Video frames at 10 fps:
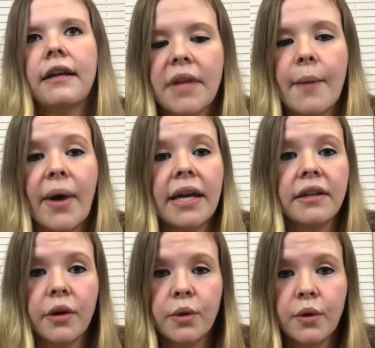I
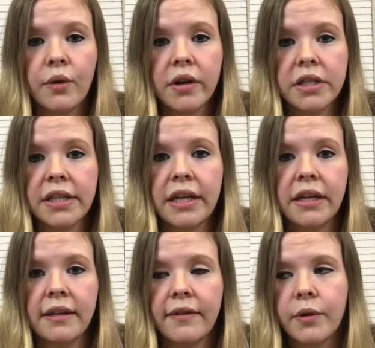might go to a garage
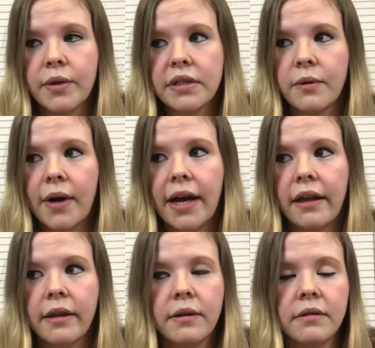sale every once in a
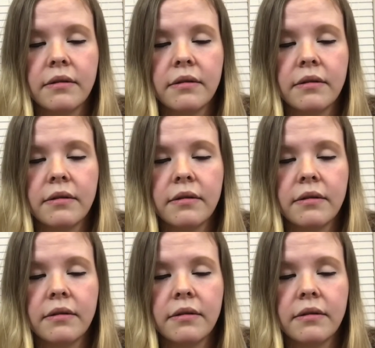while and